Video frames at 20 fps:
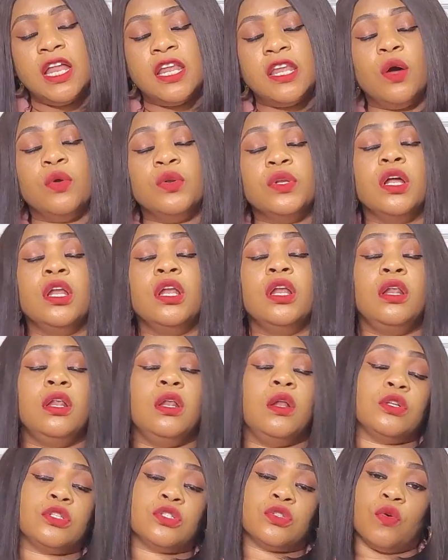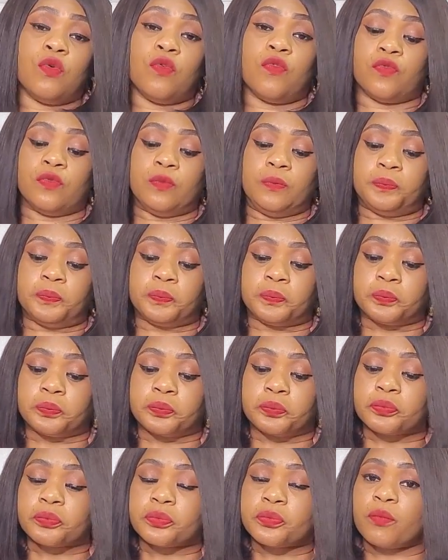Now, there are lots of
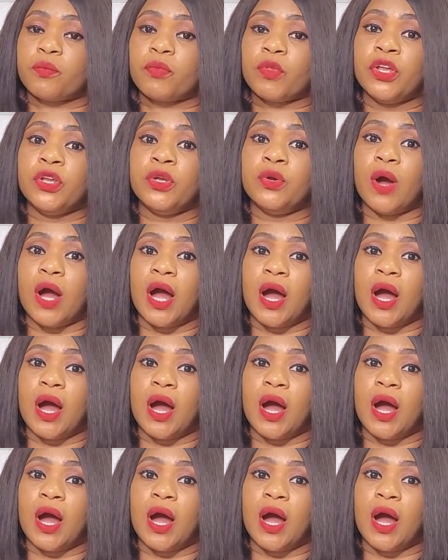you